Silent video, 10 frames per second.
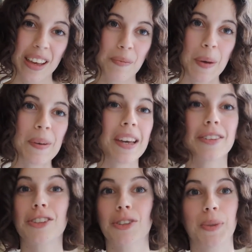Maybe
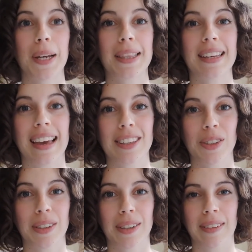I've just read The
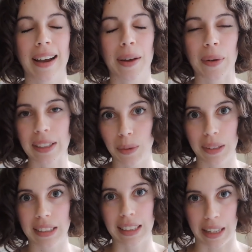Catcher in the Rye way too
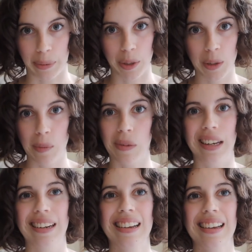many times,
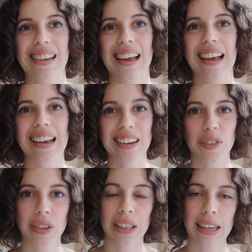but I kind
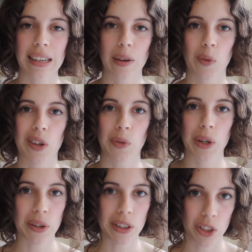of feel like when
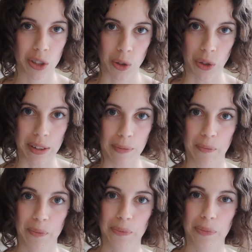we were children,
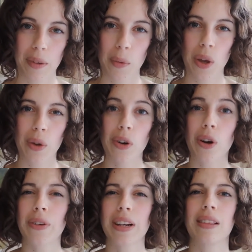we were
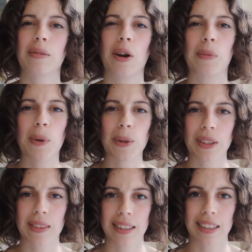already the, our
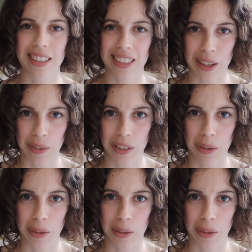most authentic selves